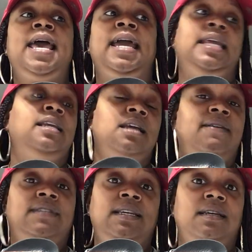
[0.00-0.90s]
And he
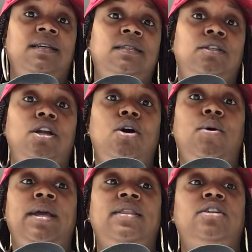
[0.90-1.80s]
loves his, you
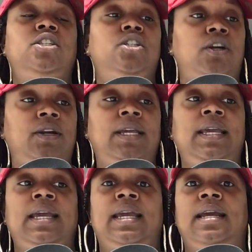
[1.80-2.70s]
know, and they're
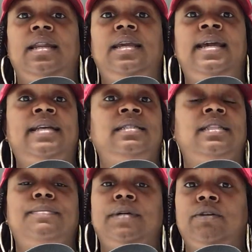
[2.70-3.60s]
sturdy, and he has
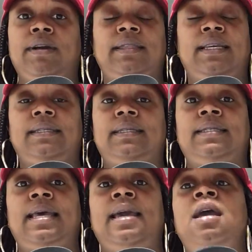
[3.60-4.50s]
nothing but great things to
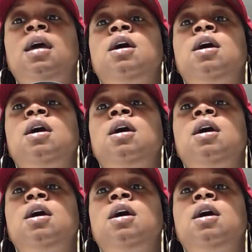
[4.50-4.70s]
say.